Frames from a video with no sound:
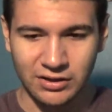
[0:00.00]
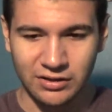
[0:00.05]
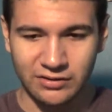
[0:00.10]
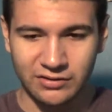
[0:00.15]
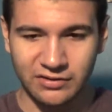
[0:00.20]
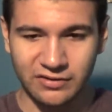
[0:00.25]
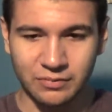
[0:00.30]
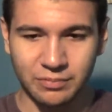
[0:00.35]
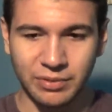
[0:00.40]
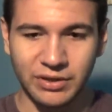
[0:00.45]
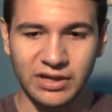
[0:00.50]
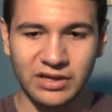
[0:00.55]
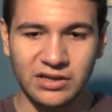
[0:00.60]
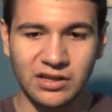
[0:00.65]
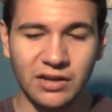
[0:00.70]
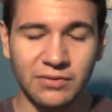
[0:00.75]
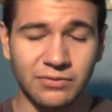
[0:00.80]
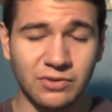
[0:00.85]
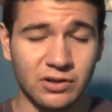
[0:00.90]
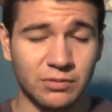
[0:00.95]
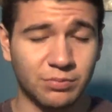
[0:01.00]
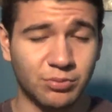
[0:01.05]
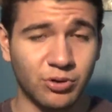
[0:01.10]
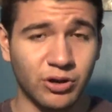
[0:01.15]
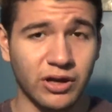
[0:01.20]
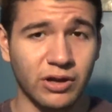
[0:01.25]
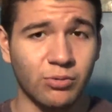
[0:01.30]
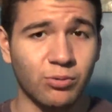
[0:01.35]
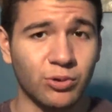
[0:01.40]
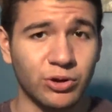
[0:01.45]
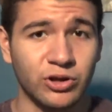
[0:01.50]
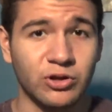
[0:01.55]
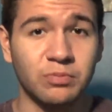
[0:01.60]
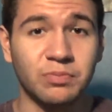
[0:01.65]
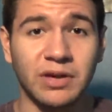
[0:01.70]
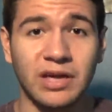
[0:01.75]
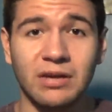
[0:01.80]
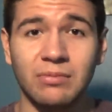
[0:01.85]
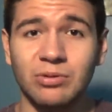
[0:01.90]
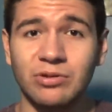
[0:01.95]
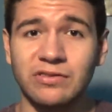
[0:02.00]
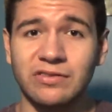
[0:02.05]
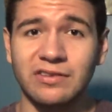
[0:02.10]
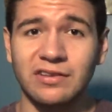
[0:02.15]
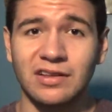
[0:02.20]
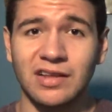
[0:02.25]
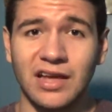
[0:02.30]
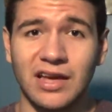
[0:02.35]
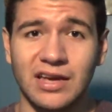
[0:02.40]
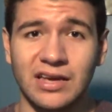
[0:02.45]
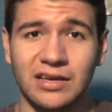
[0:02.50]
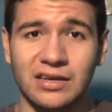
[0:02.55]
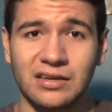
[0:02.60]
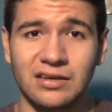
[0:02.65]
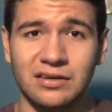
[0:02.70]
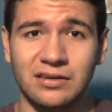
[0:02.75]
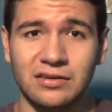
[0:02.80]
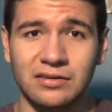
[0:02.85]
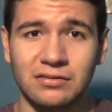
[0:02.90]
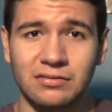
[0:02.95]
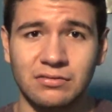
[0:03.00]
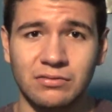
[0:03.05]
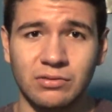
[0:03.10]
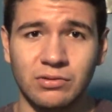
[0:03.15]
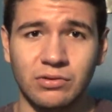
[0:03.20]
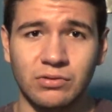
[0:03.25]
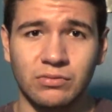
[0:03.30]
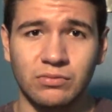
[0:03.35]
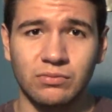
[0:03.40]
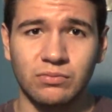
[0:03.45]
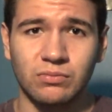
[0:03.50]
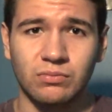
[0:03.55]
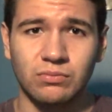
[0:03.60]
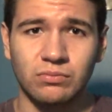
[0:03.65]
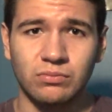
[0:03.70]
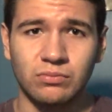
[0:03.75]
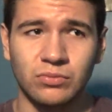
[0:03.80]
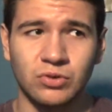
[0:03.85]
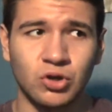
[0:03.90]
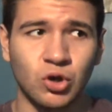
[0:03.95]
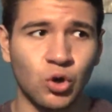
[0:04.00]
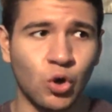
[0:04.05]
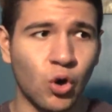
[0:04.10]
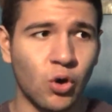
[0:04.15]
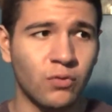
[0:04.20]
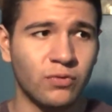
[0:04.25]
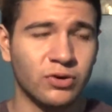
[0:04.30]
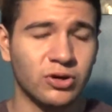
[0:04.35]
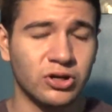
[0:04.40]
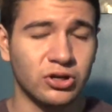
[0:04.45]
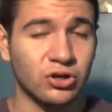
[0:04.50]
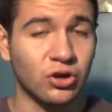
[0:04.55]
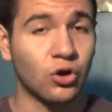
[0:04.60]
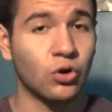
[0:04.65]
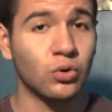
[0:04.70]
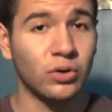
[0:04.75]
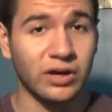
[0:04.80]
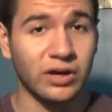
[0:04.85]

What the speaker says: just big enough to the point where you'd be able to like go over a goal